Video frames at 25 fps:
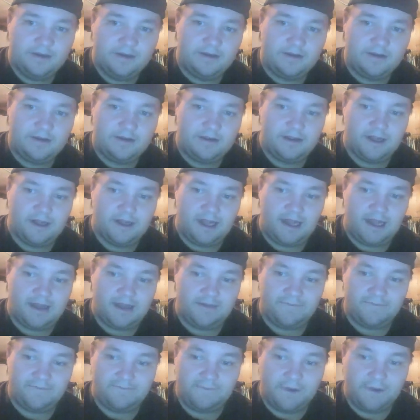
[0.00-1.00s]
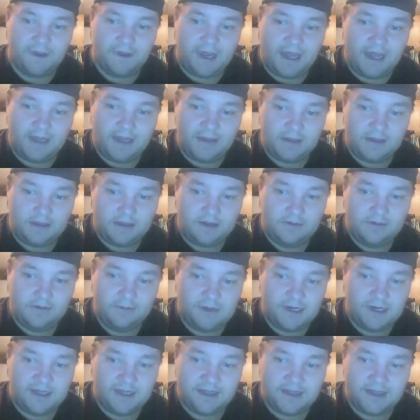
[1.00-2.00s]
so that if you guys do
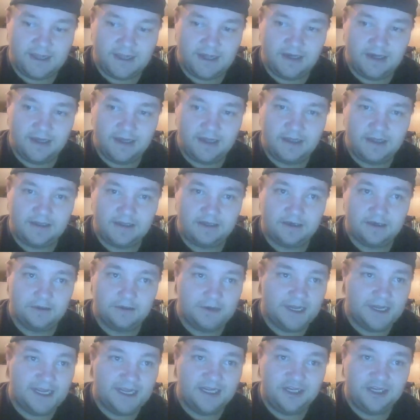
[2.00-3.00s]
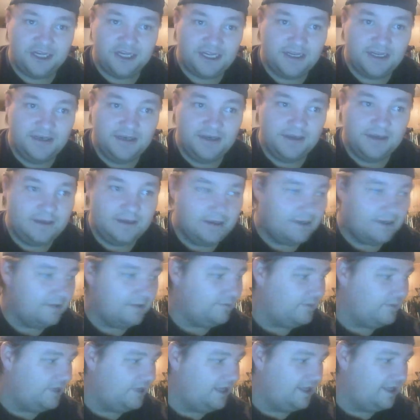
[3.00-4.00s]
want to send a donation.
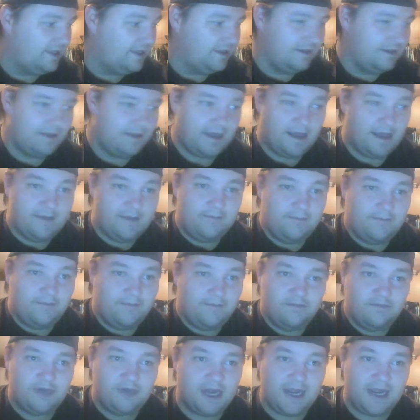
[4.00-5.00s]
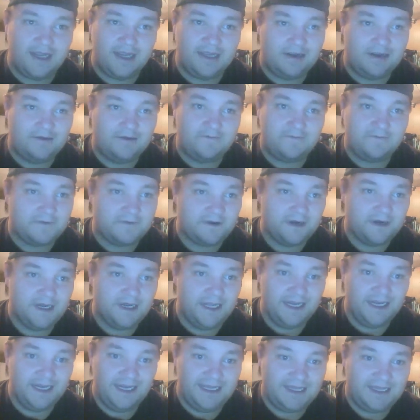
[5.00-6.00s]
But I'm not here for
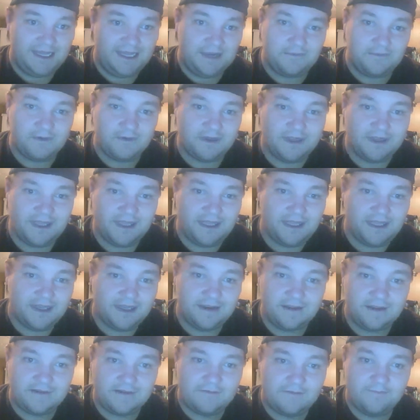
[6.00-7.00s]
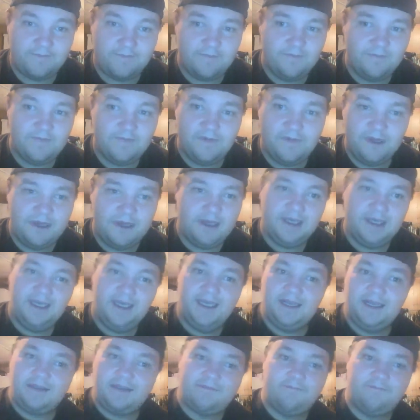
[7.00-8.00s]
anything, really.
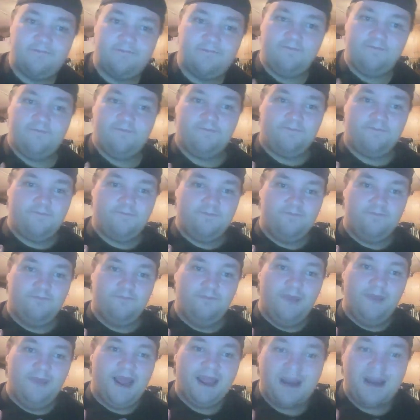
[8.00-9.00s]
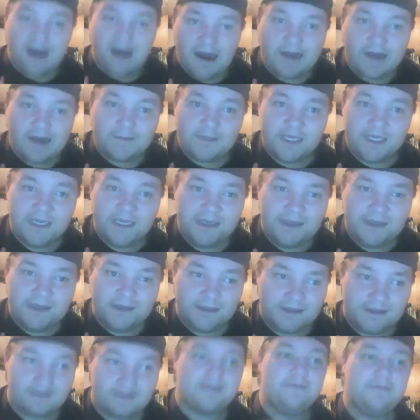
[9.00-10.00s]
It's my hobby.
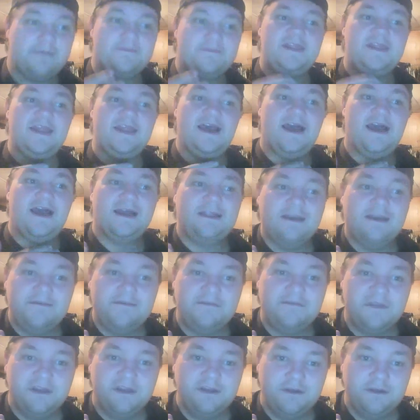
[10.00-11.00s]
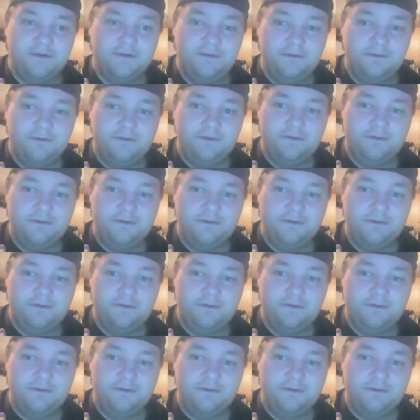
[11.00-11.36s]
It's something that I love to do.